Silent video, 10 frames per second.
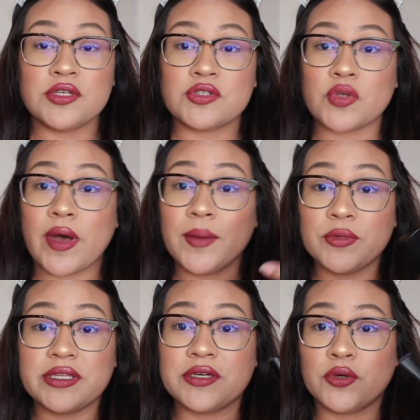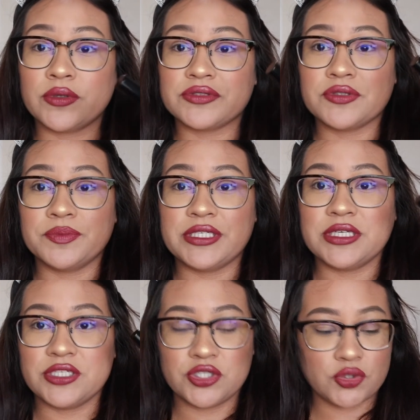So I'm really going to
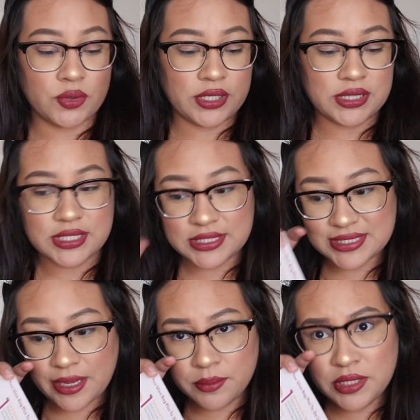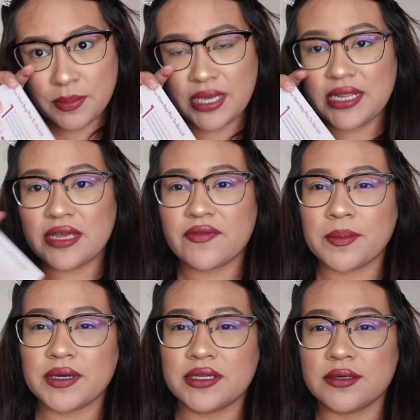be enjoying this. I'm debating if
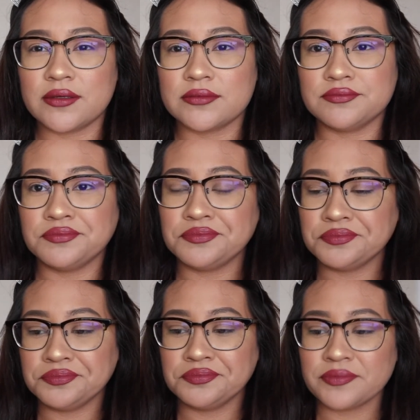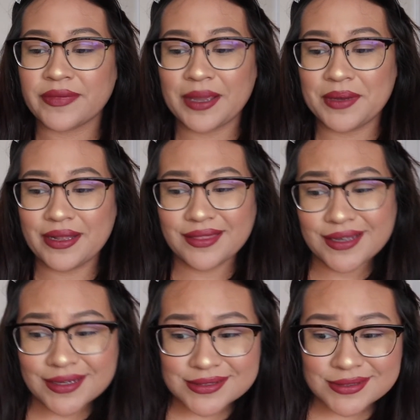I'm gonna, I mean, I
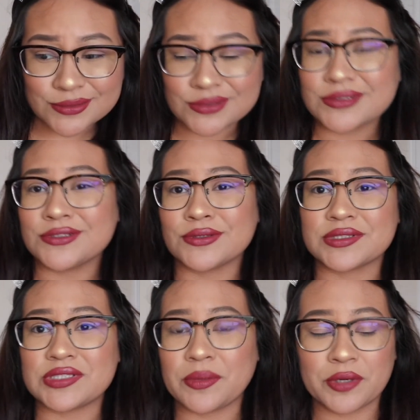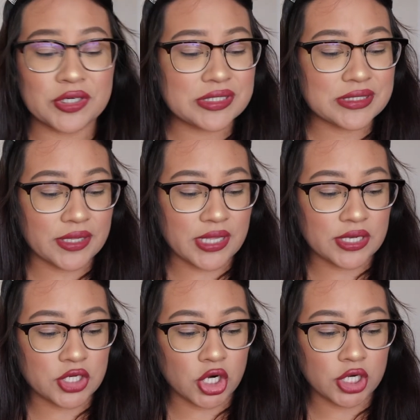think I could still use it during summer. It's not
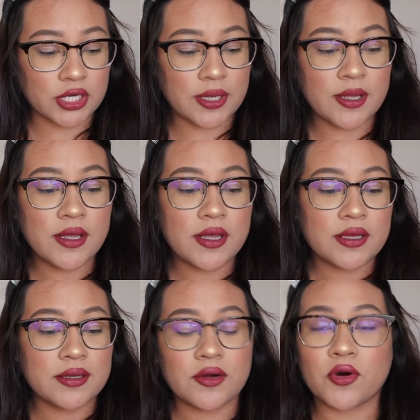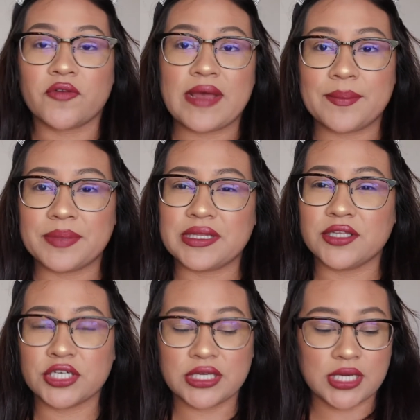that dark or vampy
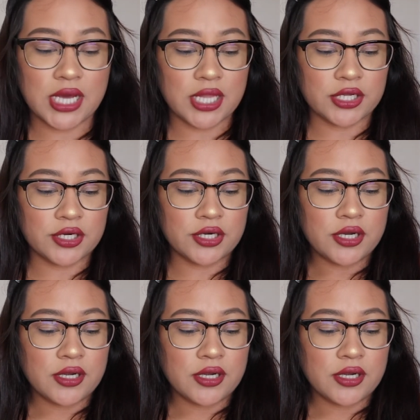looking color.